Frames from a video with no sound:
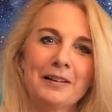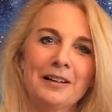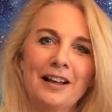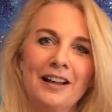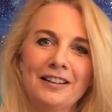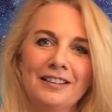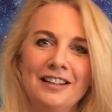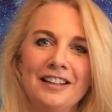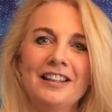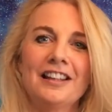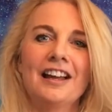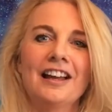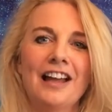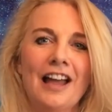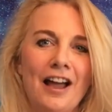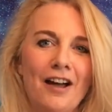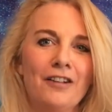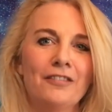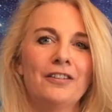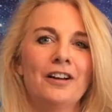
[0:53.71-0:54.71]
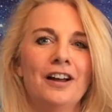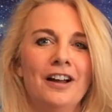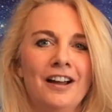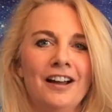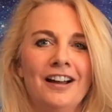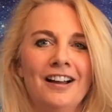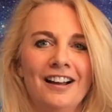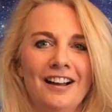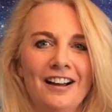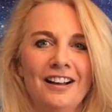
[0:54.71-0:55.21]
But I think I have
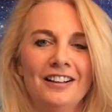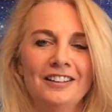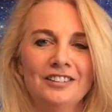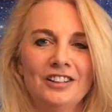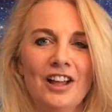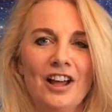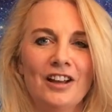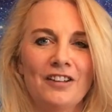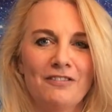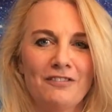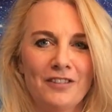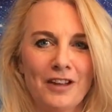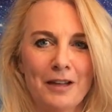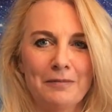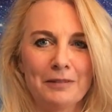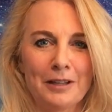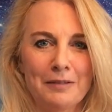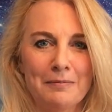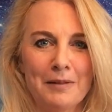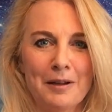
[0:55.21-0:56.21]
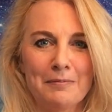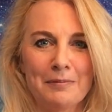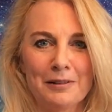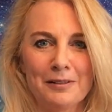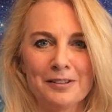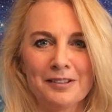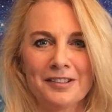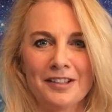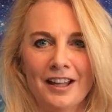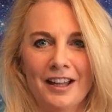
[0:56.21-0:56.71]
a lot of family
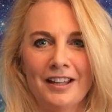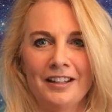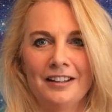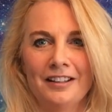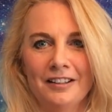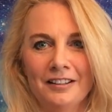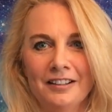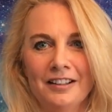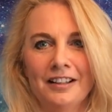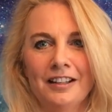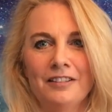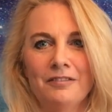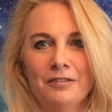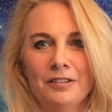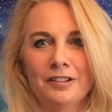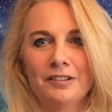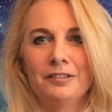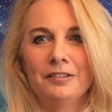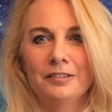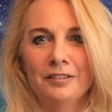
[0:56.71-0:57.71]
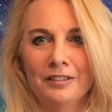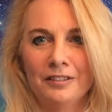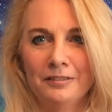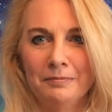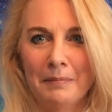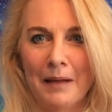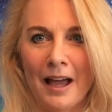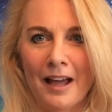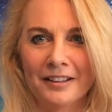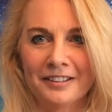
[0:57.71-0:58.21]
members that it was
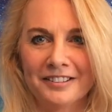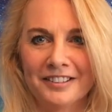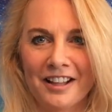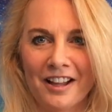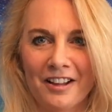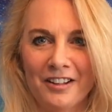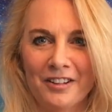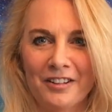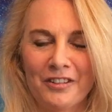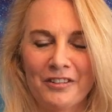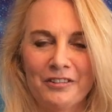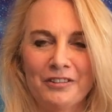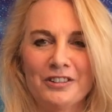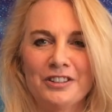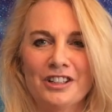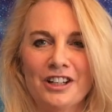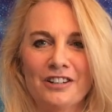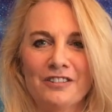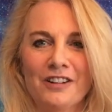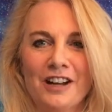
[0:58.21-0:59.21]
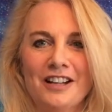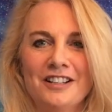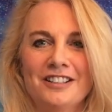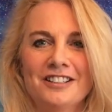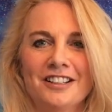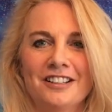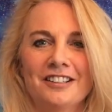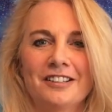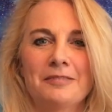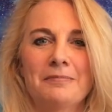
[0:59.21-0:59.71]
passed down through
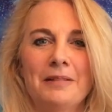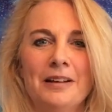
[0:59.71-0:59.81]
generations.